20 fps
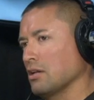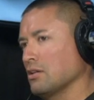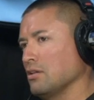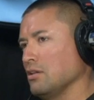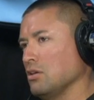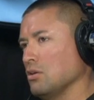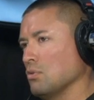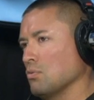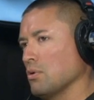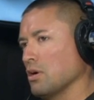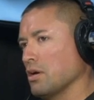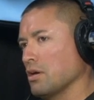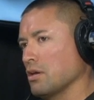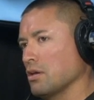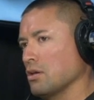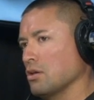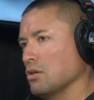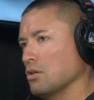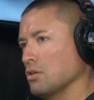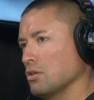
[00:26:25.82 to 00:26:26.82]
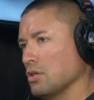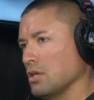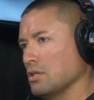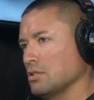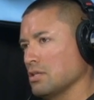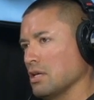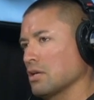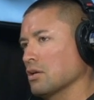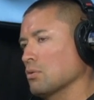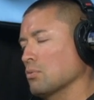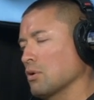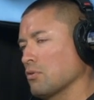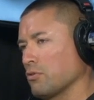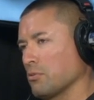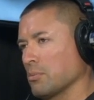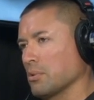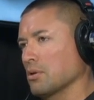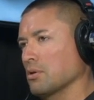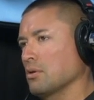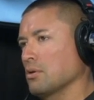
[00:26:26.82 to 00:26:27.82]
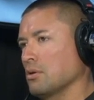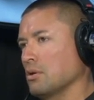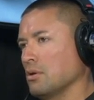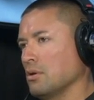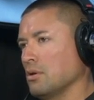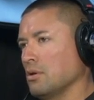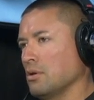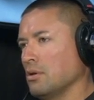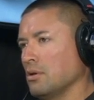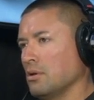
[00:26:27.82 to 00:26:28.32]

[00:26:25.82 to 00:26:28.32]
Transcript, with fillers: a DUI, they take it away from you. And then